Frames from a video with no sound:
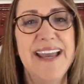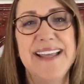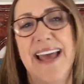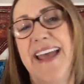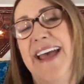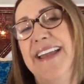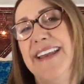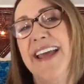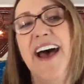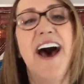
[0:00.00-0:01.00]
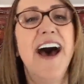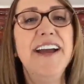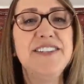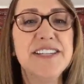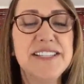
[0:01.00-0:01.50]
And
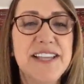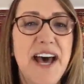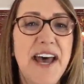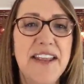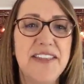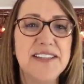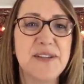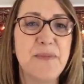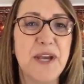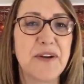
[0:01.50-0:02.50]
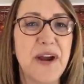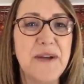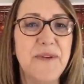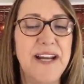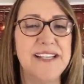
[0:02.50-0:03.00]
I just thought this would be a
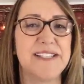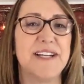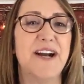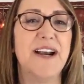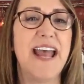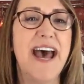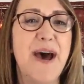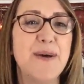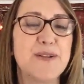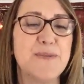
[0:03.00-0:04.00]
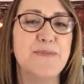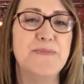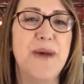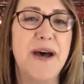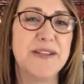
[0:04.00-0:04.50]
great way to start out
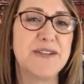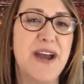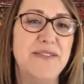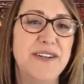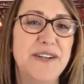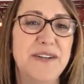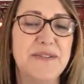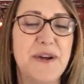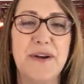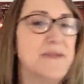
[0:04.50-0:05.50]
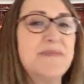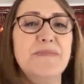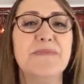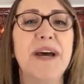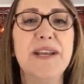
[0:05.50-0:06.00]
travel or
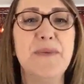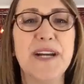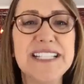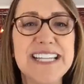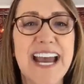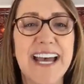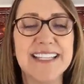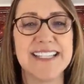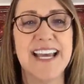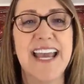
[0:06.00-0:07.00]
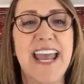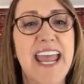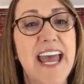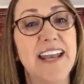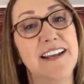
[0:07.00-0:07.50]
Monday morning chats.
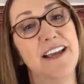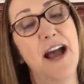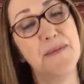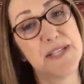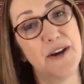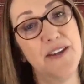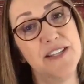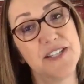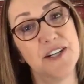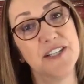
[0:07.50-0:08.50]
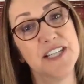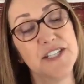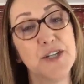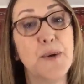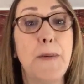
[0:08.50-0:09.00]
And I'm sorry this turned
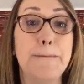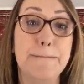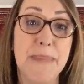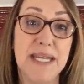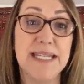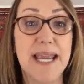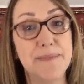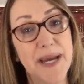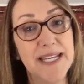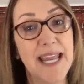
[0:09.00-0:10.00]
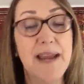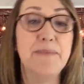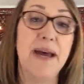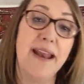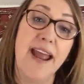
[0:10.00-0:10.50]
into midday Monday,
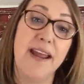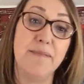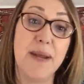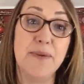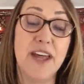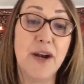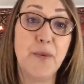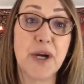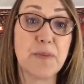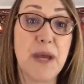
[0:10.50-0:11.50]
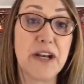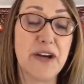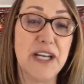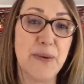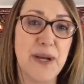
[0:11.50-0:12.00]
but hey, maybe that'll work better
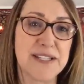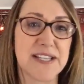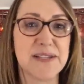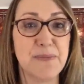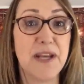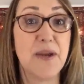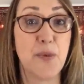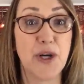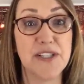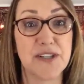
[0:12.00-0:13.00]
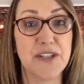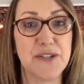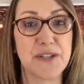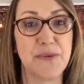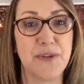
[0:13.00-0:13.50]
anyways, because Monday mornings are
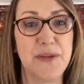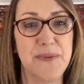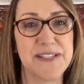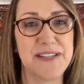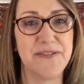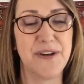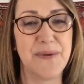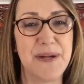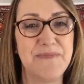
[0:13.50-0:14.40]
usually really busy for me.